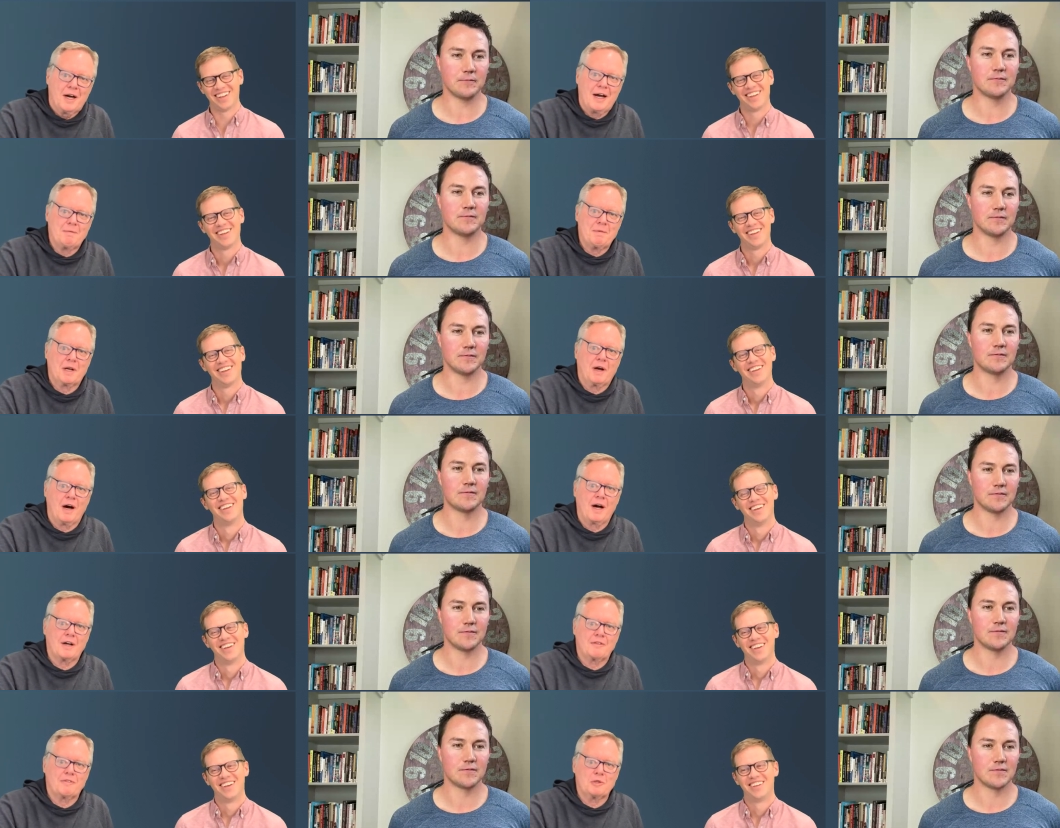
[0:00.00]
Speaker 1: I'm in
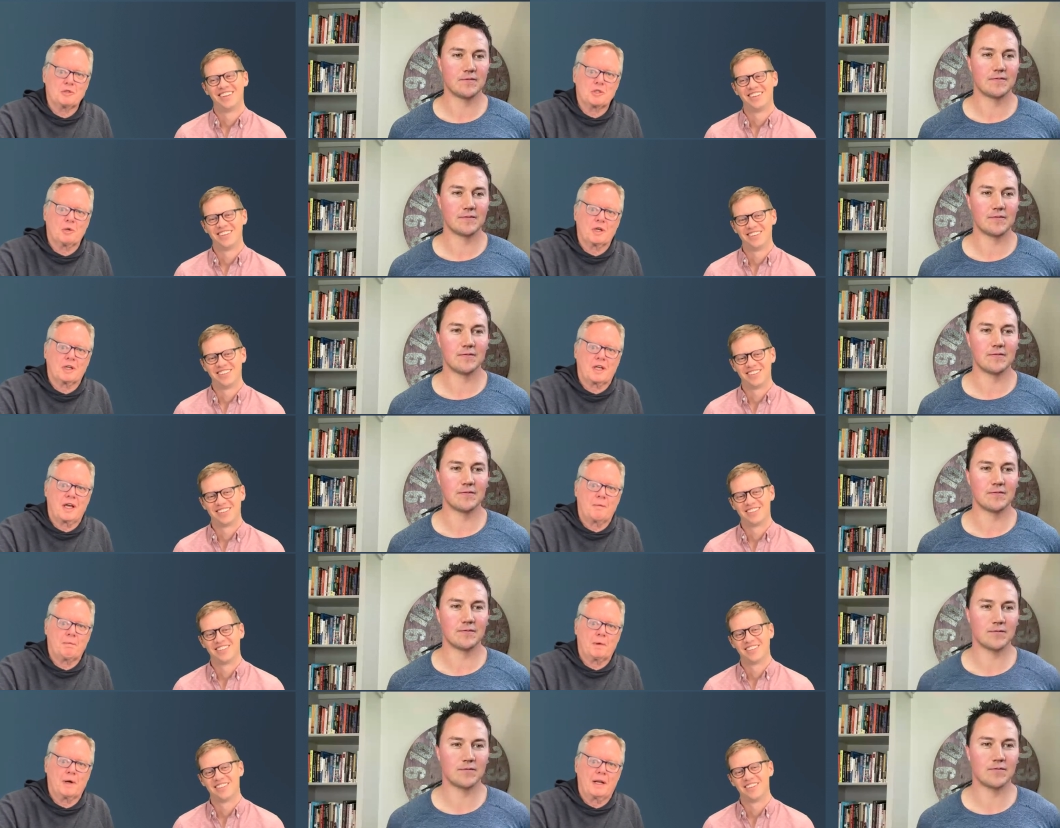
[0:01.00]
awe of you, Jordan
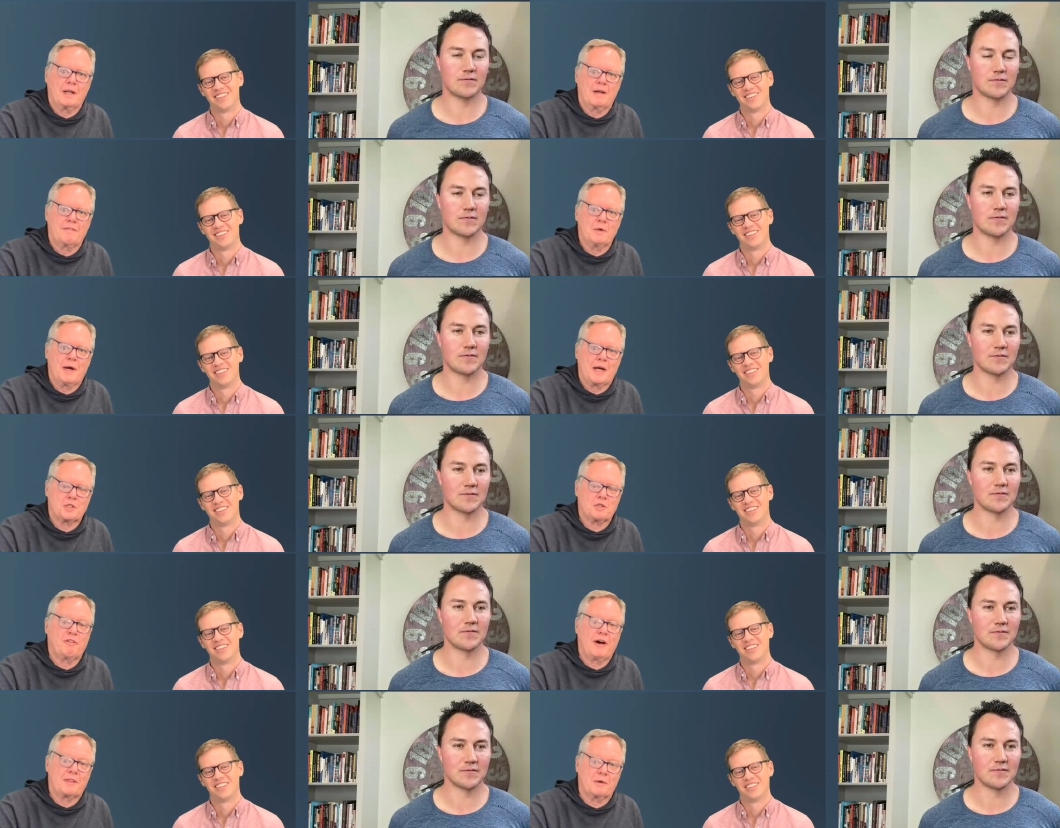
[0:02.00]
Kemper. I love you. How's your
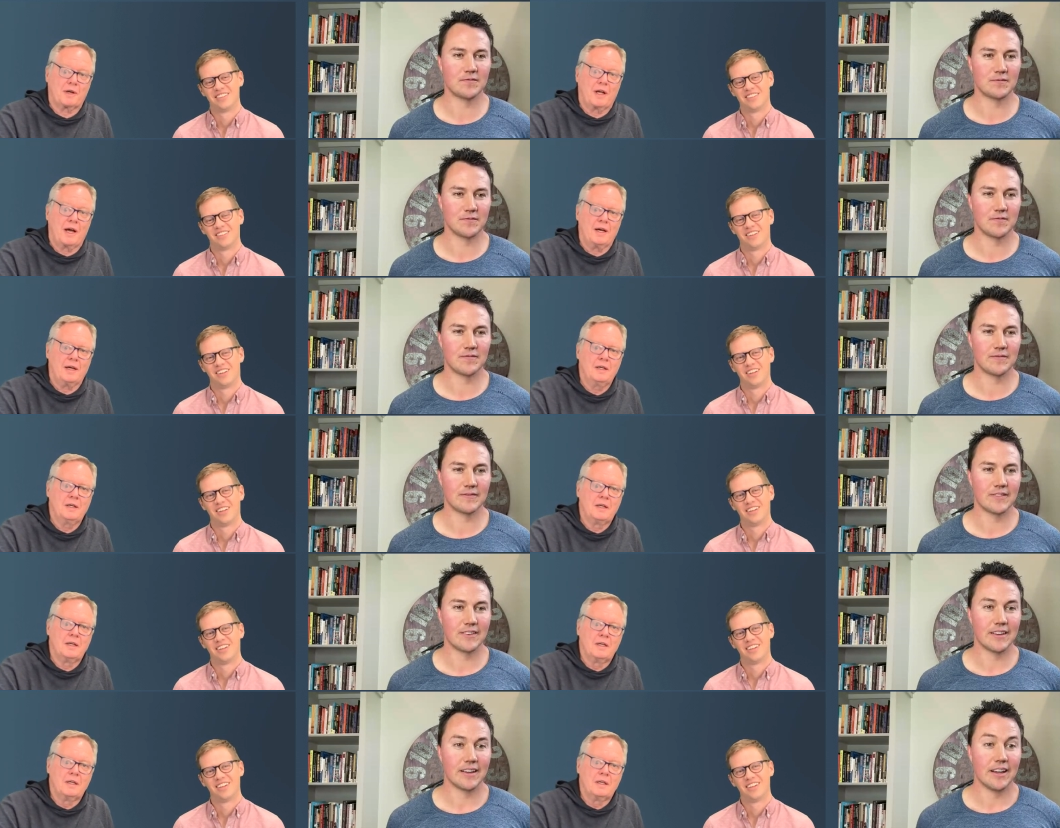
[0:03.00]
father in law?
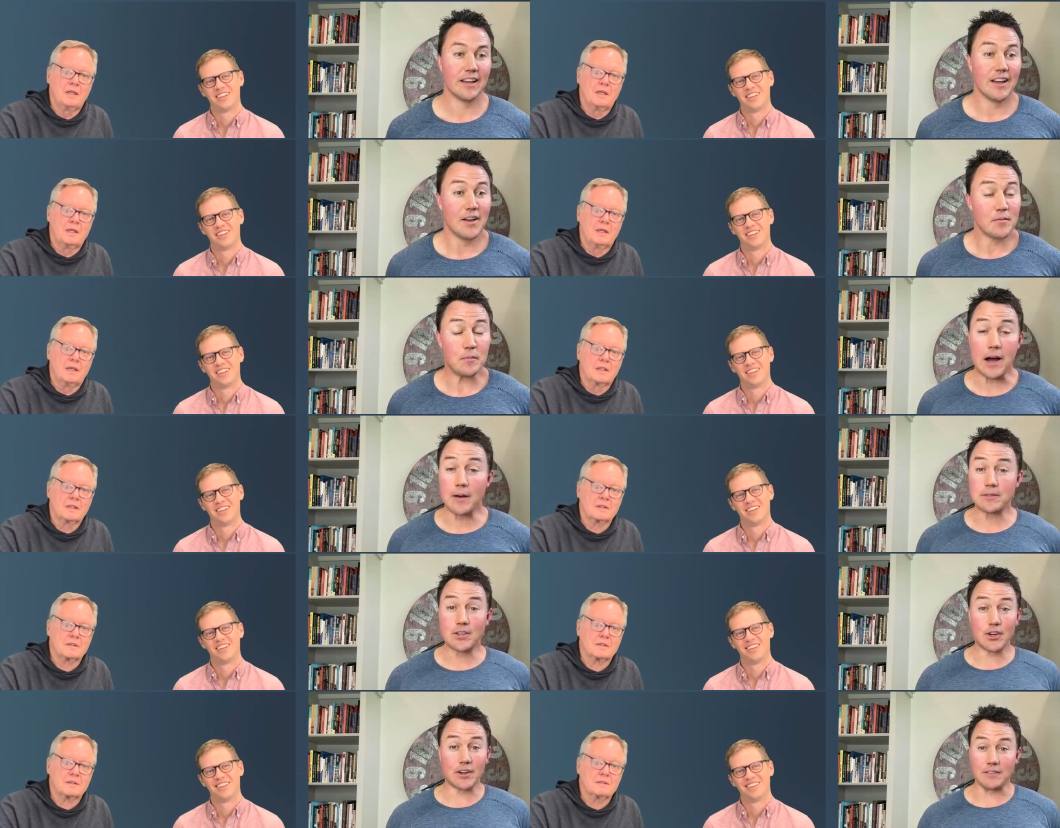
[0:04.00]

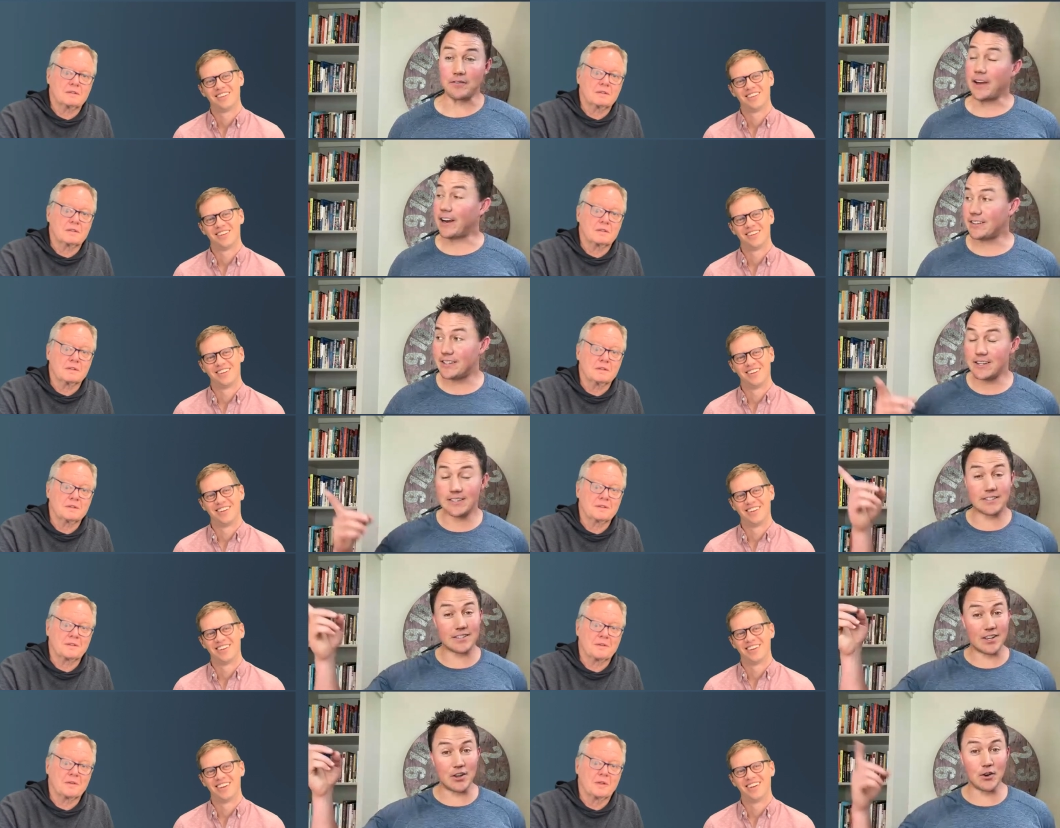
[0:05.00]
Bob's good. In fact,
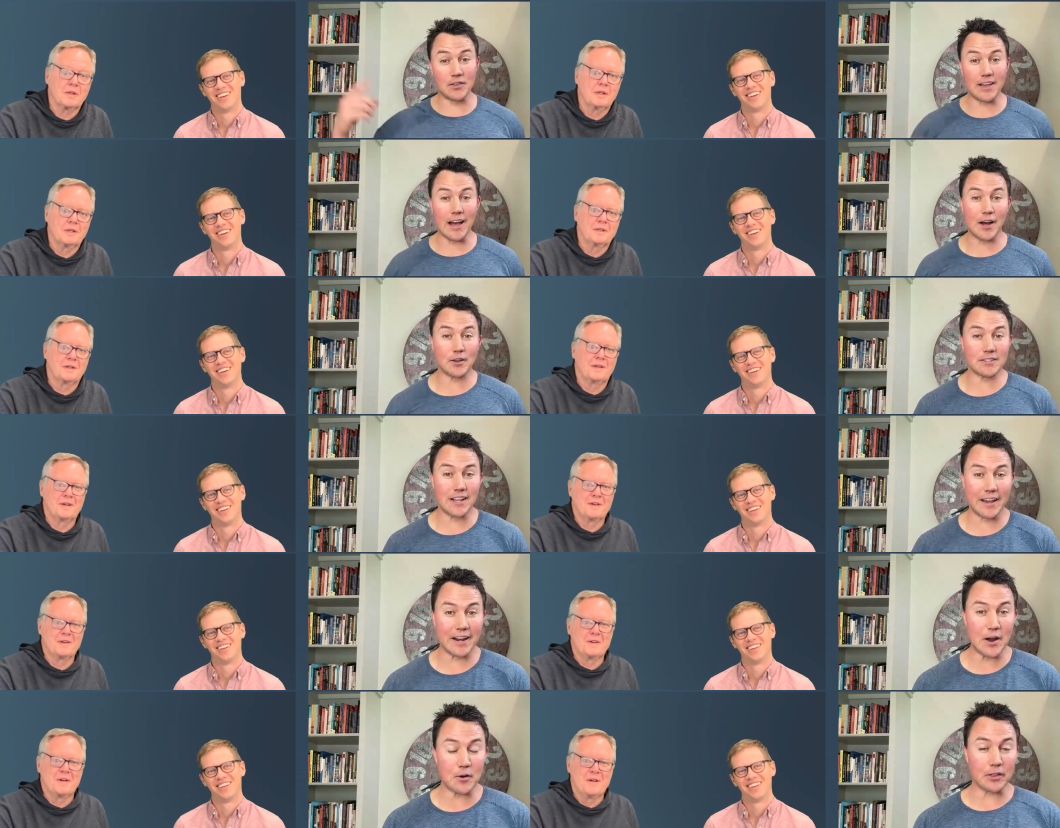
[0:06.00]
Speaker 2: he's here at the house
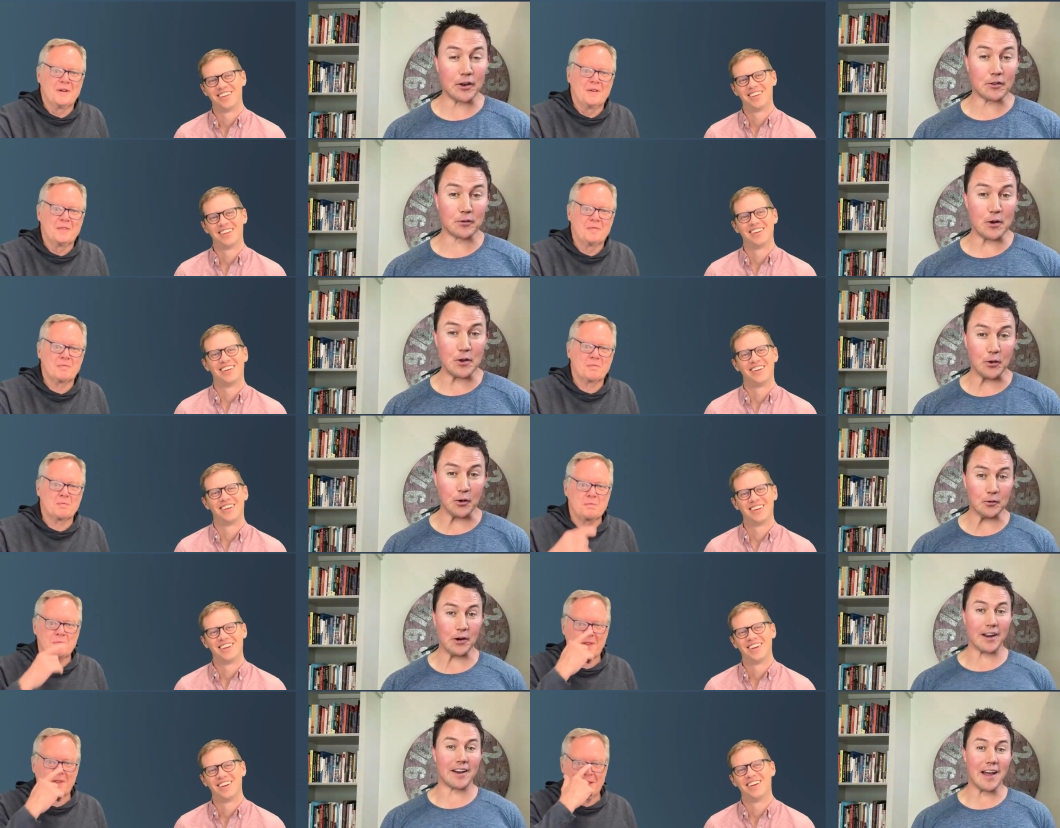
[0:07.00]
hanging out with our three year
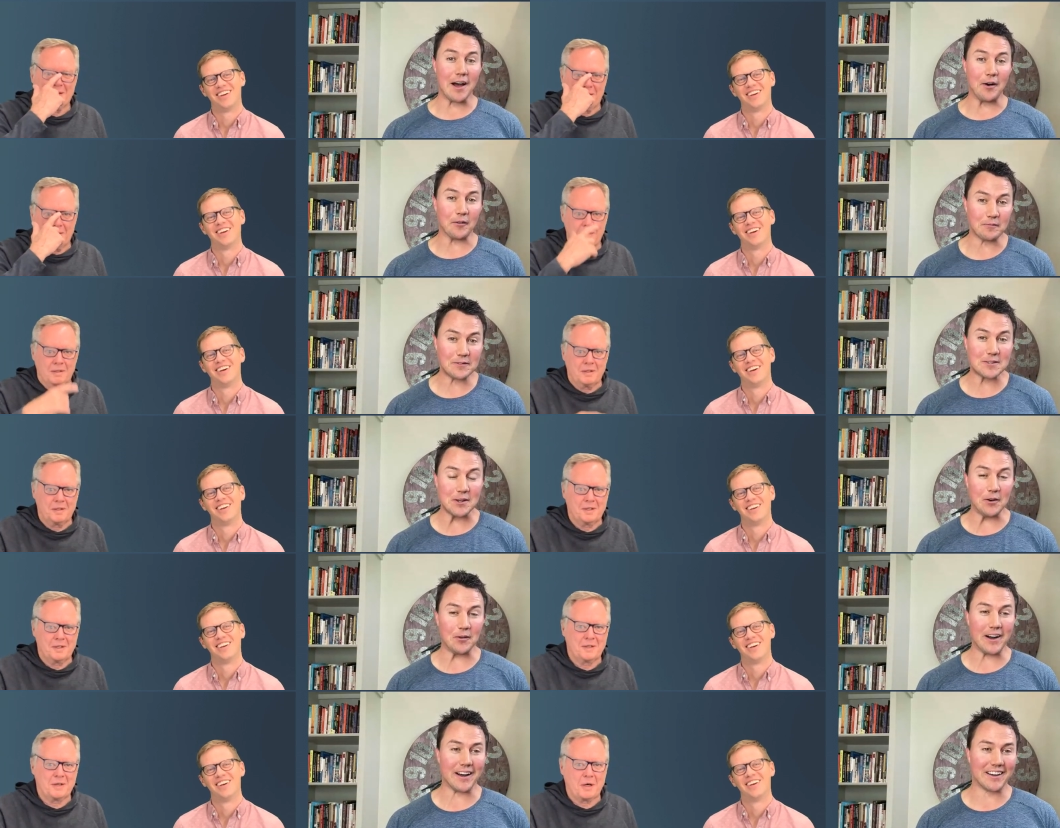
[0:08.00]
old right now.
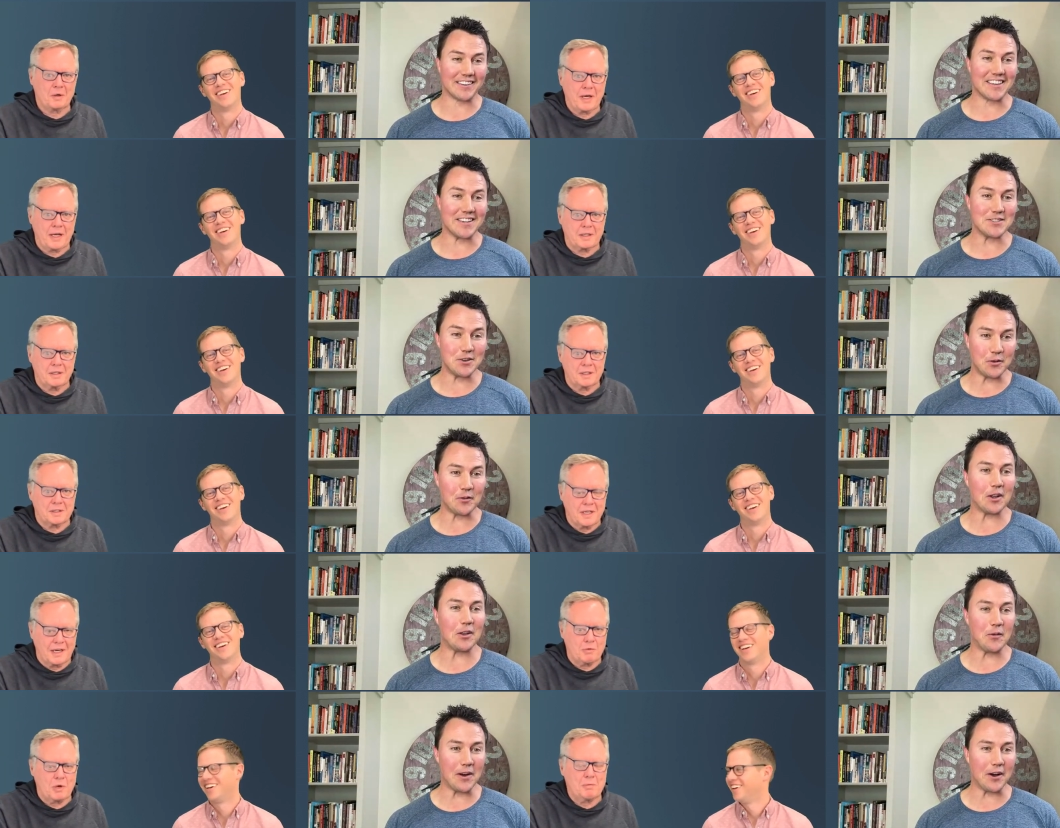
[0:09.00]
So, uh, all right, uh, good.
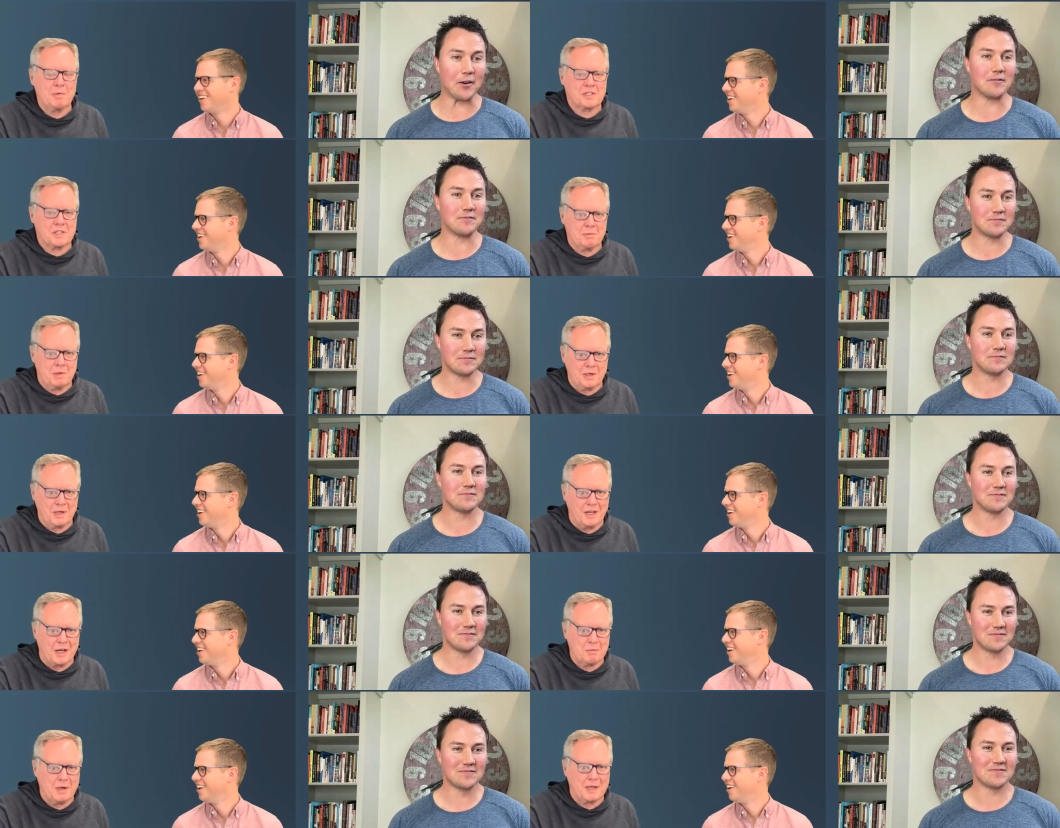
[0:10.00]
Tell him we well. miss
Speaker 1: him here in Longmont,